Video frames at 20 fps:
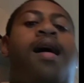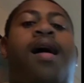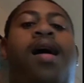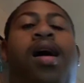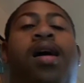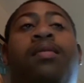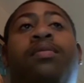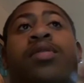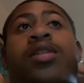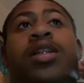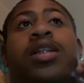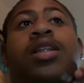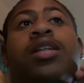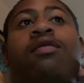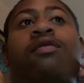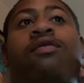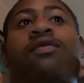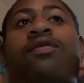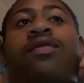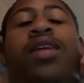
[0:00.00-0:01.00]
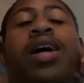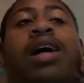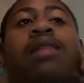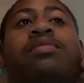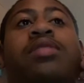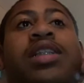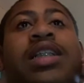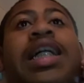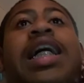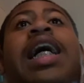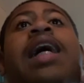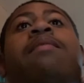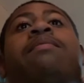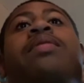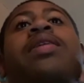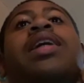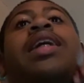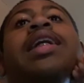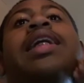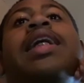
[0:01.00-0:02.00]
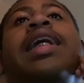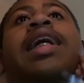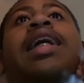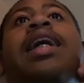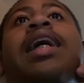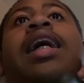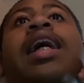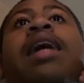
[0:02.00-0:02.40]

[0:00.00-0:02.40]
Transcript: I'm just happy that